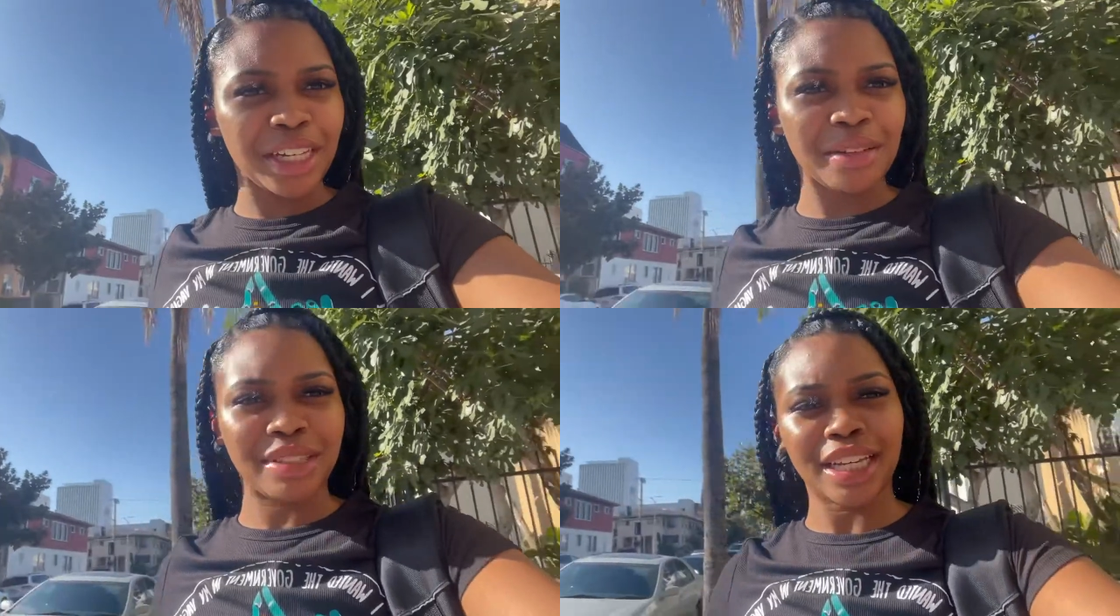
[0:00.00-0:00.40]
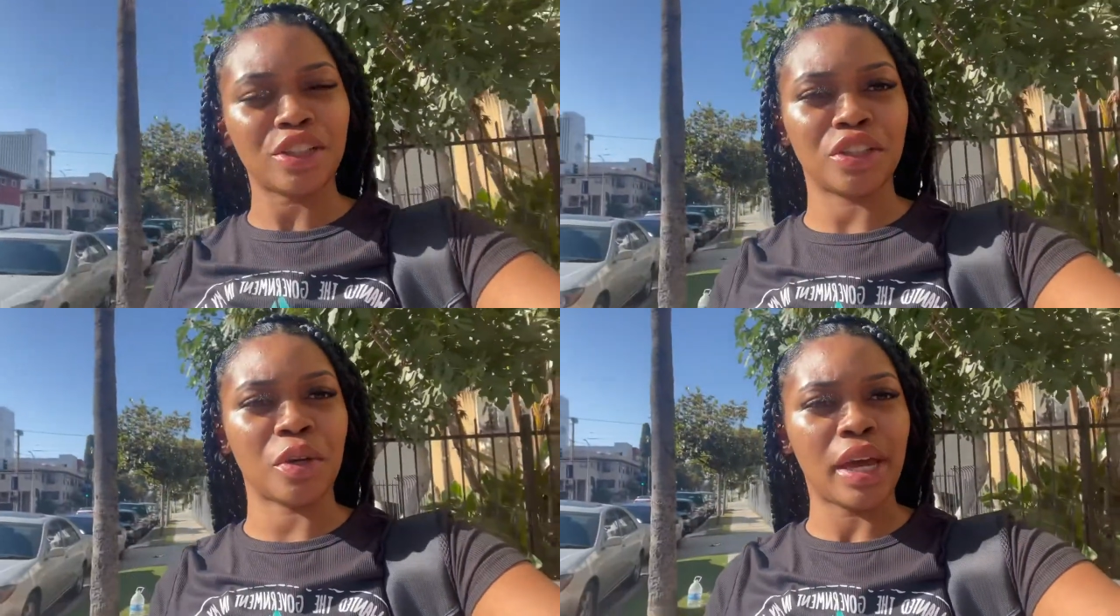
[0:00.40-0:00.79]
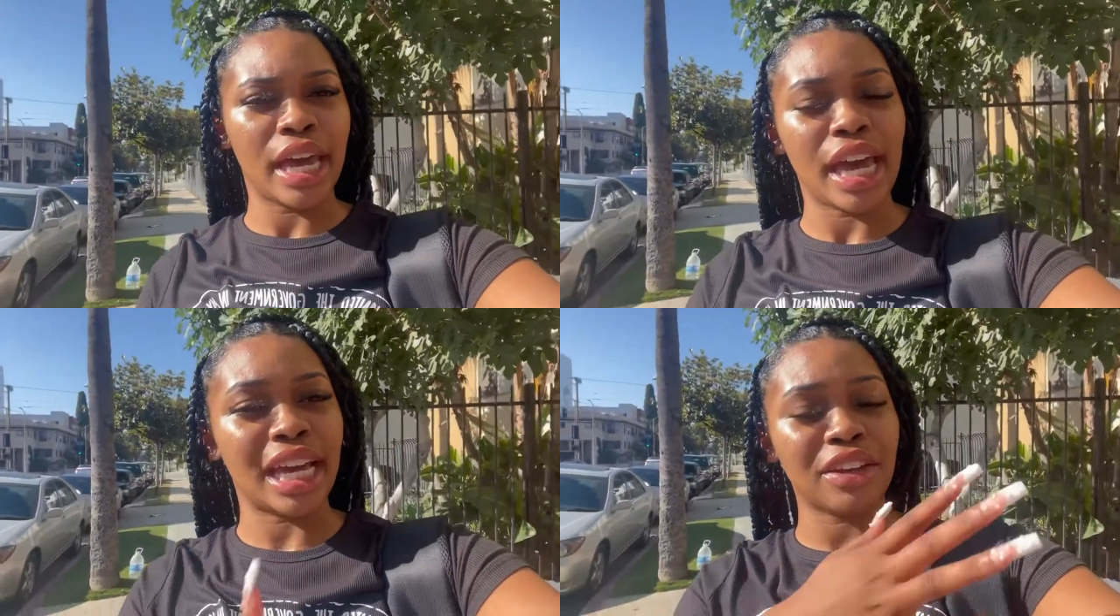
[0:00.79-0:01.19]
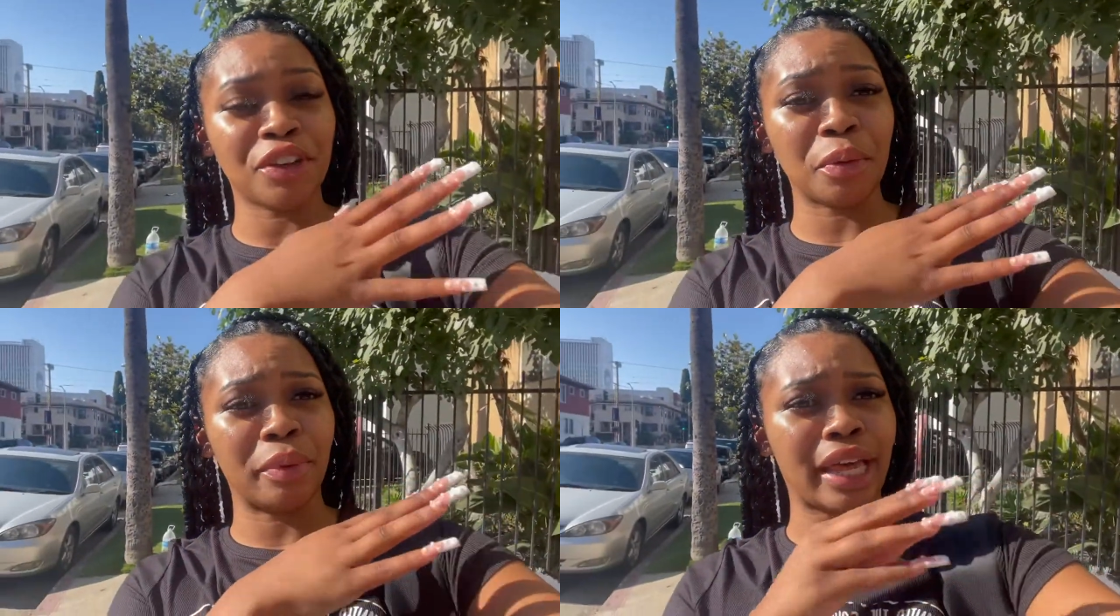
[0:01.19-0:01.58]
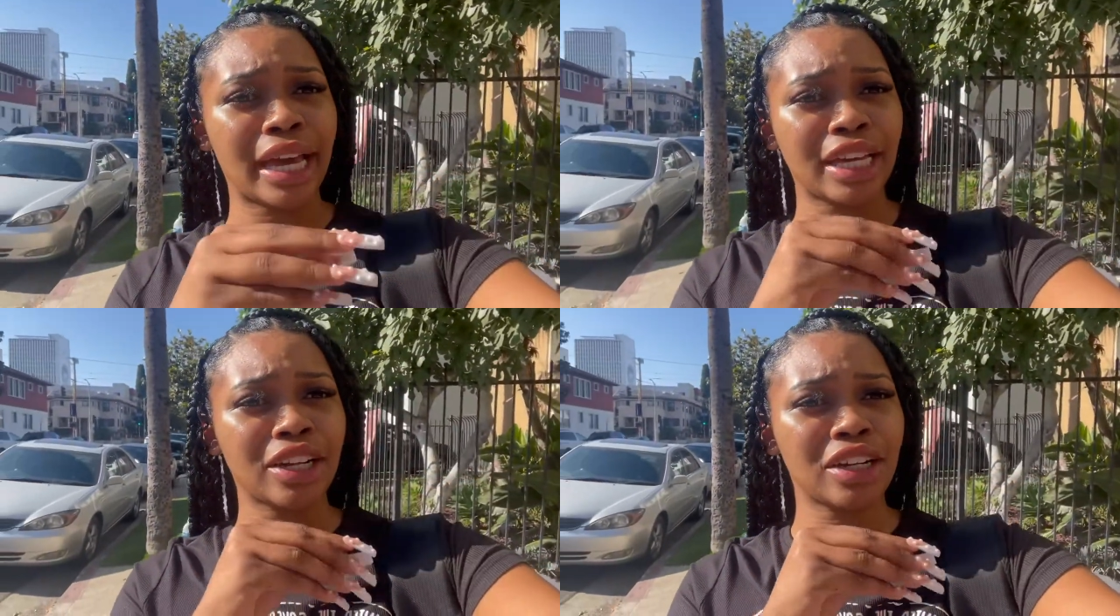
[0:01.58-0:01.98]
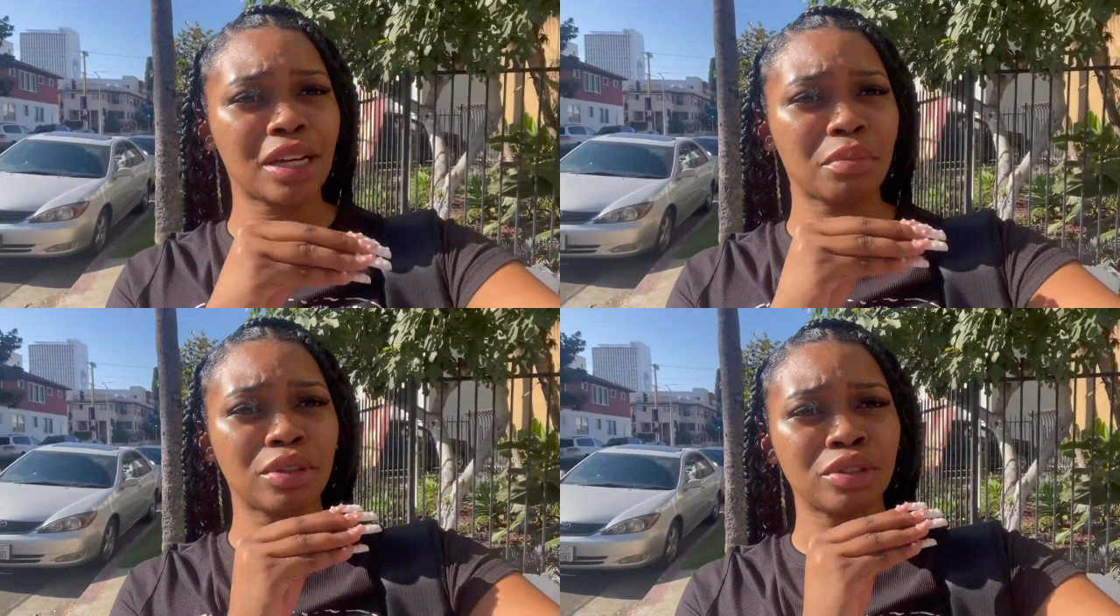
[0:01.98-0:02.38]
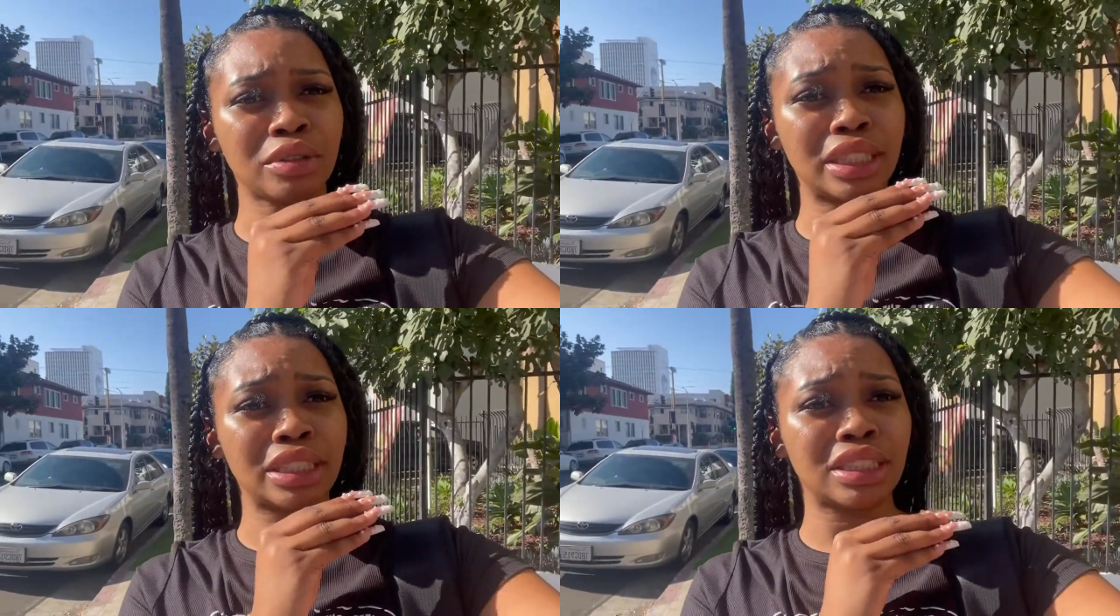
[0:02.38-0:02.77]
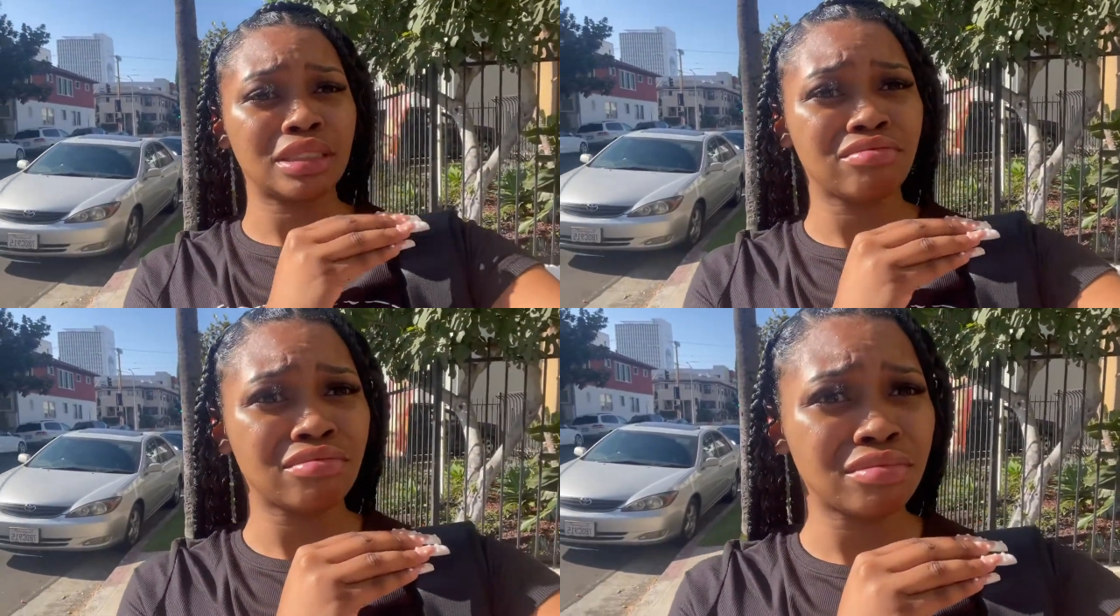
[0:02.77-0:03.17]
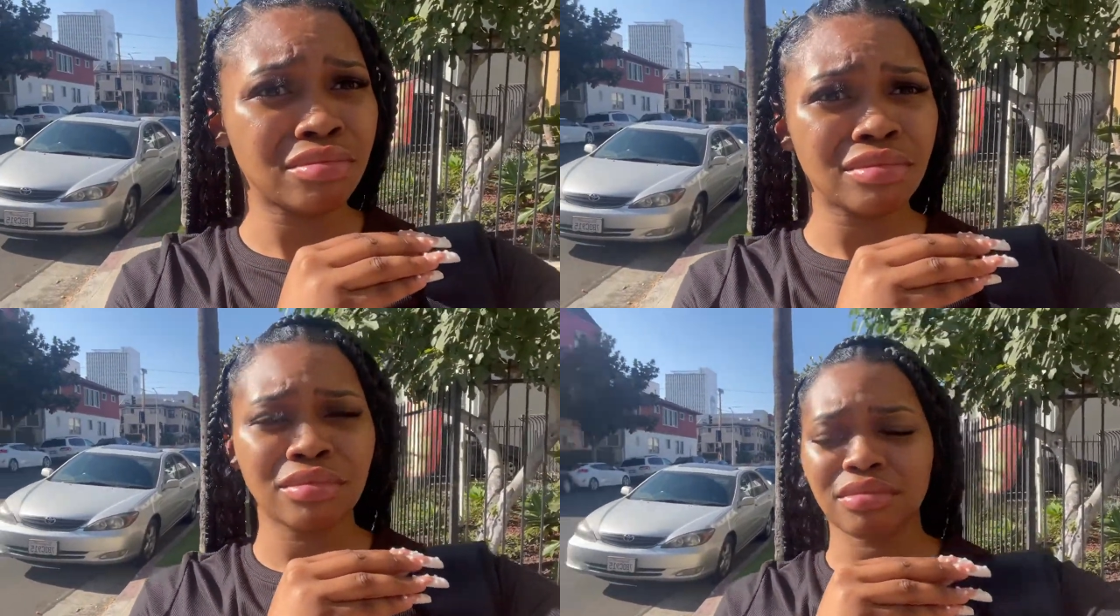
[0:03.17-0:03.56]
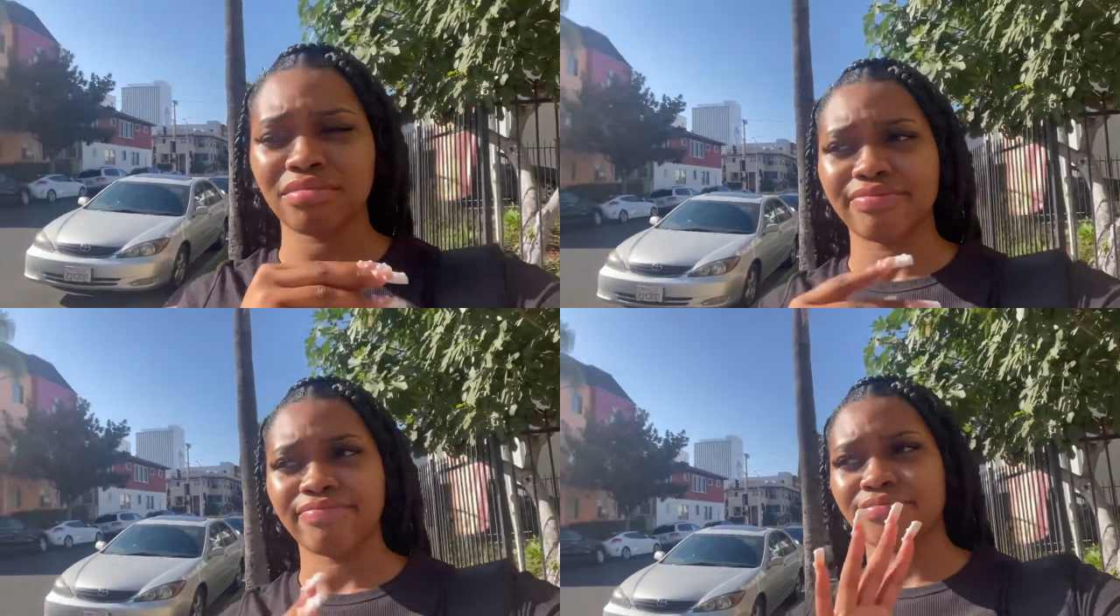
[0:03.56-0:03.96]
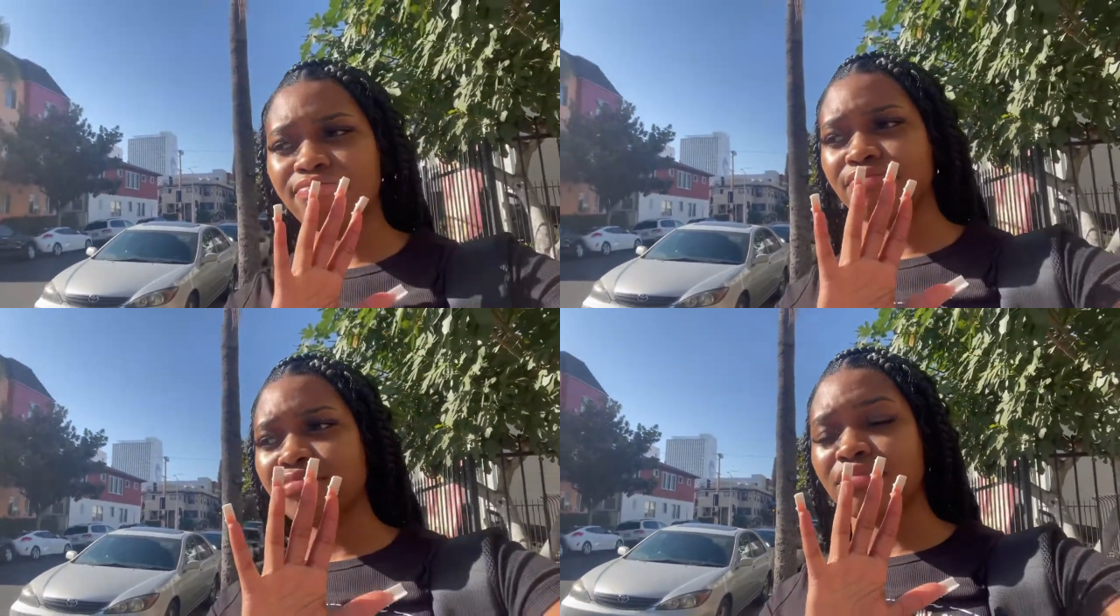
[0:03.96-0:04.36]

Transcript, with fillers: comes down to. Racist. And if you're black and you're not pro-choice, you're cool.